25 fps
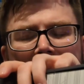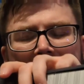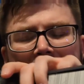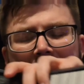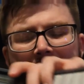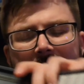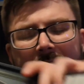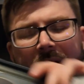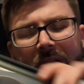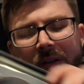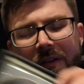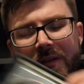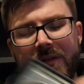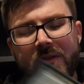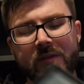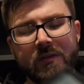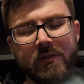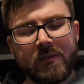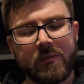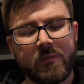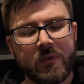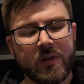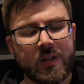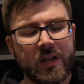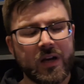
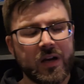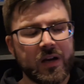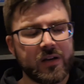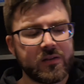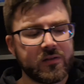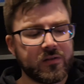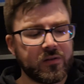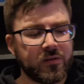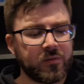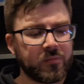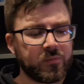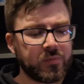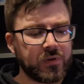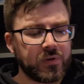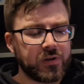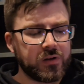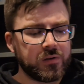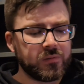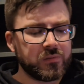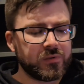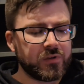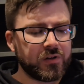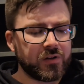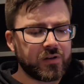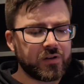enemies with that. It
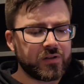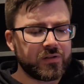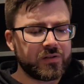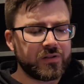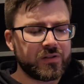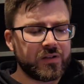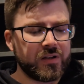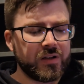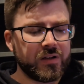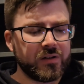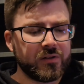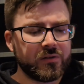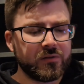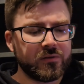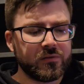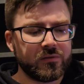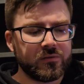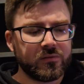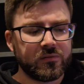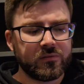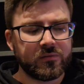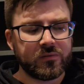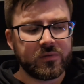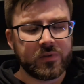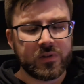becomes like a steel
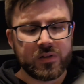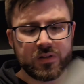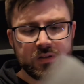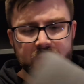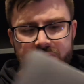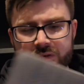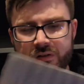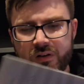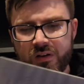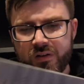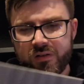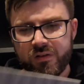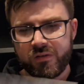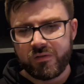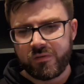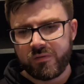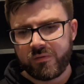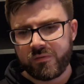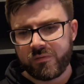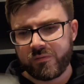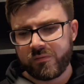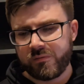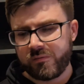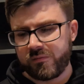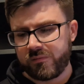kind of
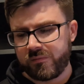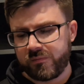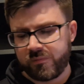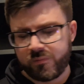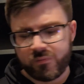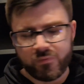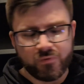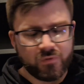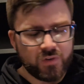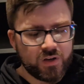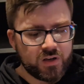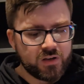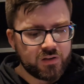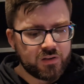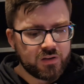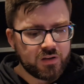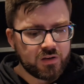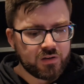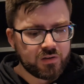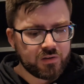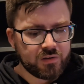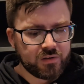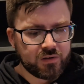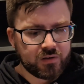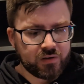figure
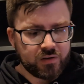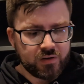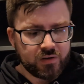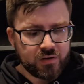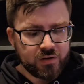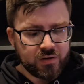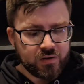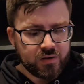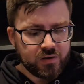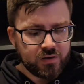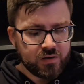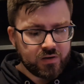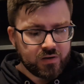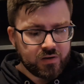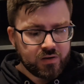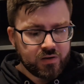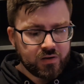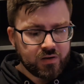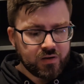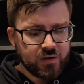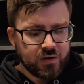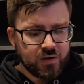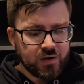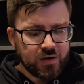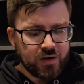thing,
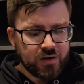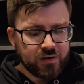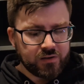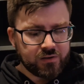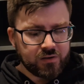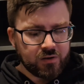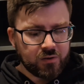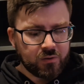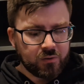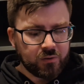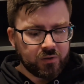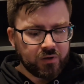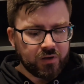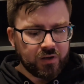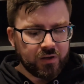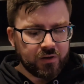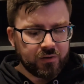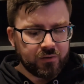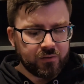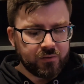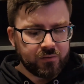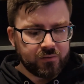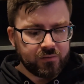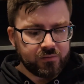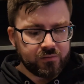and it's got all the
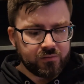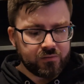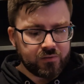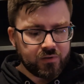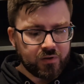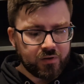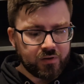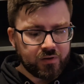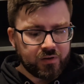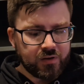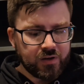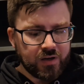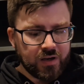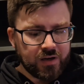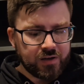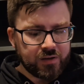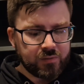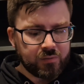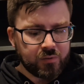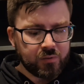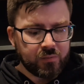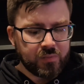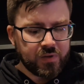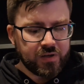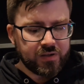little like
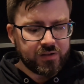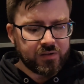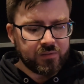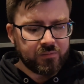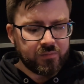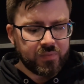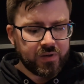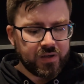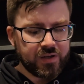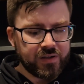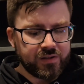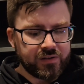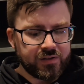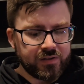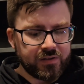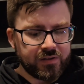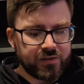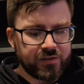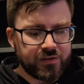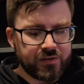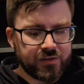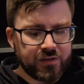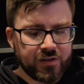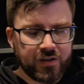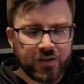collectible bits and
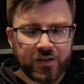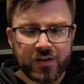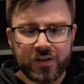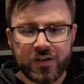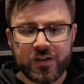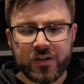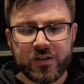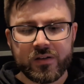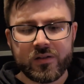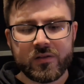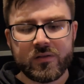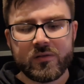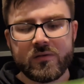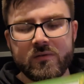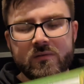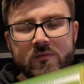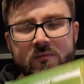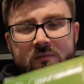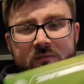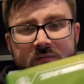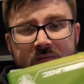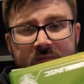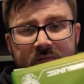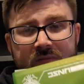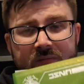pieces still in here,
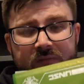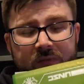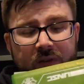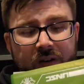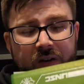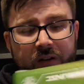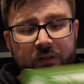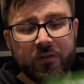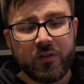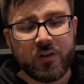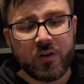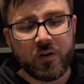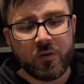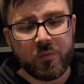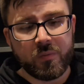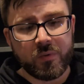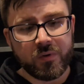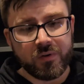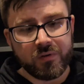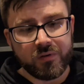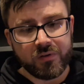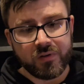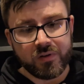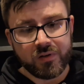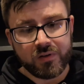not even
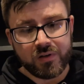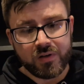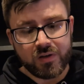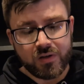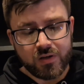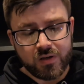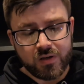opened,